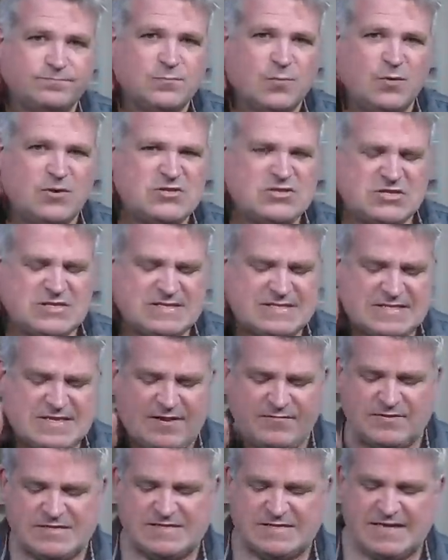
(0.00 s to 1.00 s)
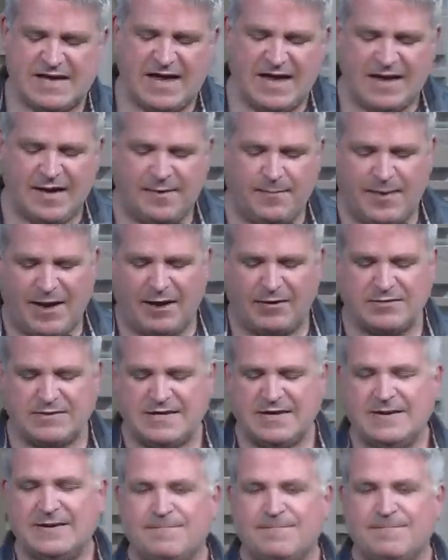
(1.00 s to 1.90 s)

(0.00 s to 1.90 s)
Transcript: What does Jesus have to say about